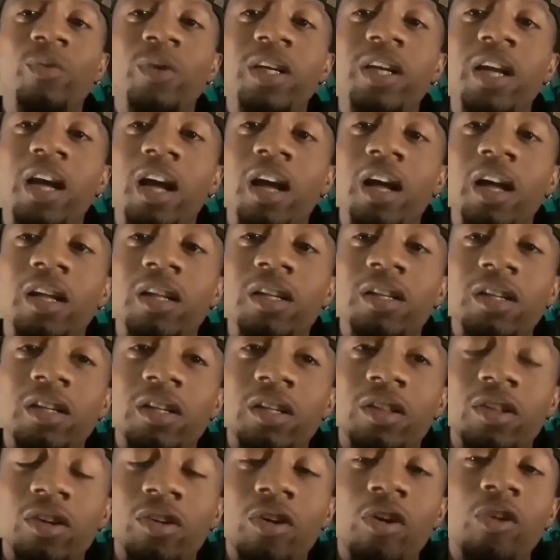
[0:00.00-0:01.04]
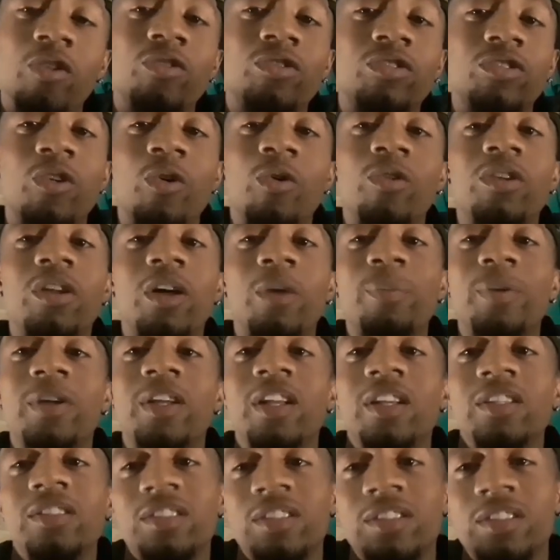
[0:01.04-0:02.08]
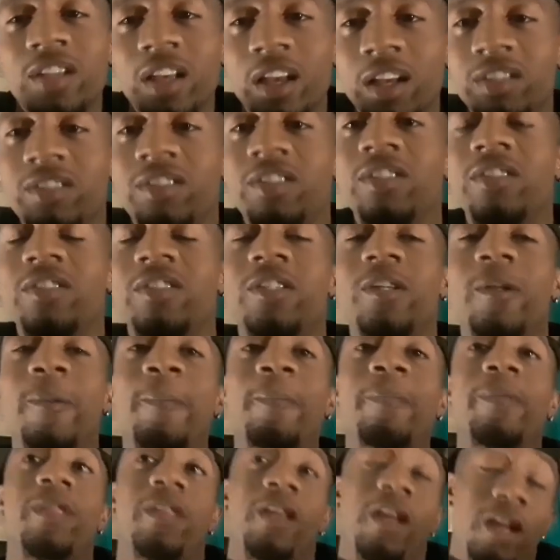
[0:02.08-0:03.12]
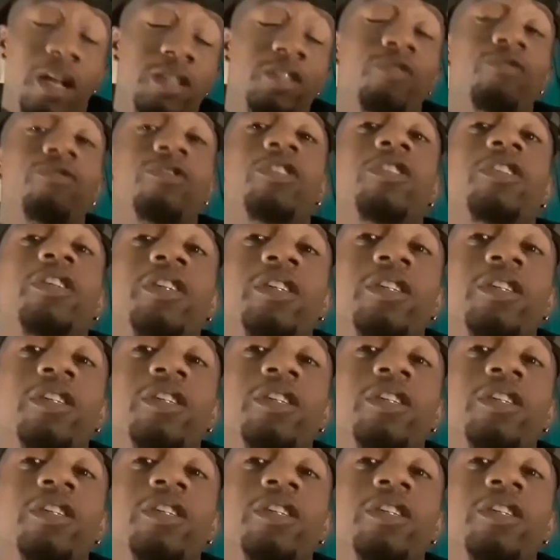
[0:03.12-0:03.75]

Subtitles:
We got the Colts going up against the Texans. Now, that's a real